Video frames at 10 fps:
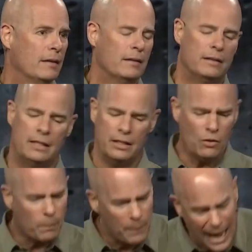that
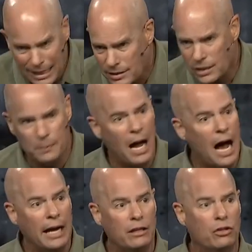your past is
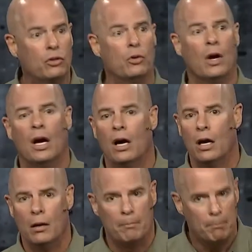behind you.
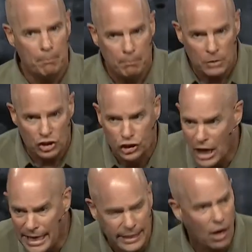
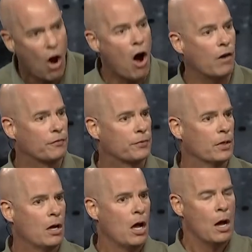Shake it off.
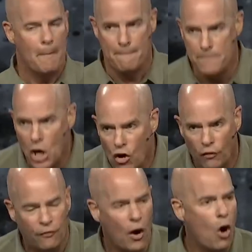Move
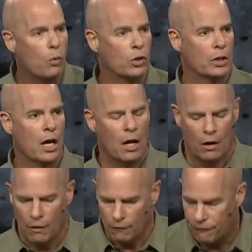forward.
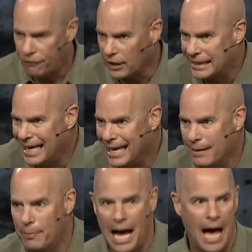Forget
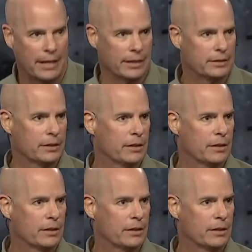about it.